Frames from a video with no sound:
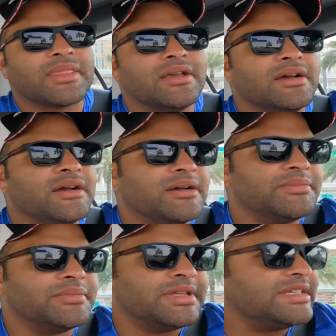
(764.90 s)

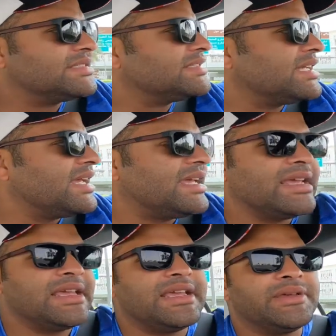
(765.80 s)
is
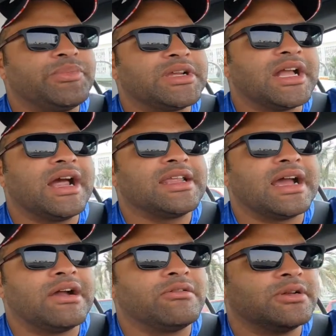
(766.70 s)
a Pagani
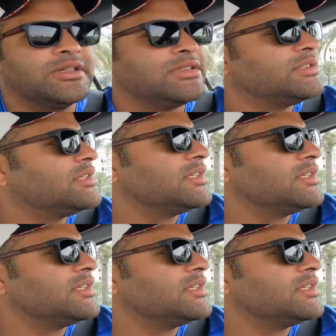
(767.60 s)
Huayra.